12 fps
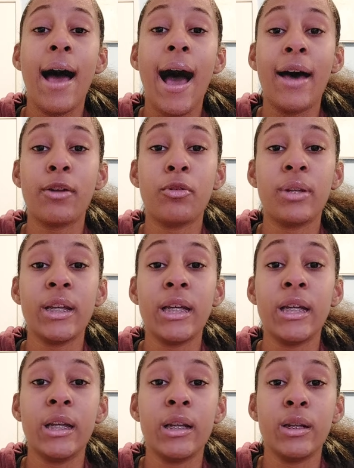I don't
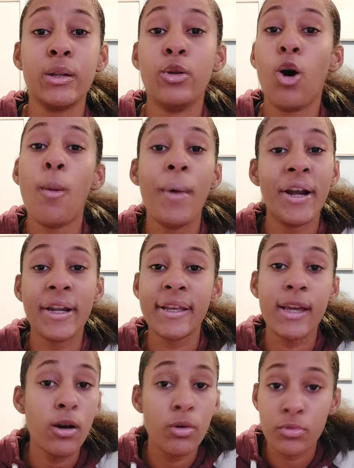need
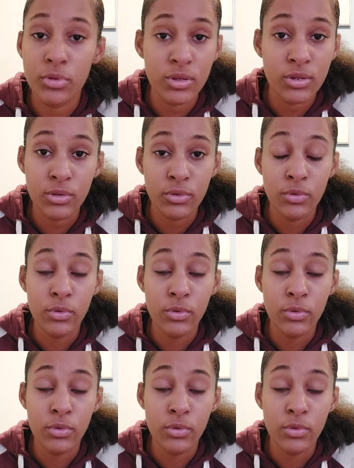nobody else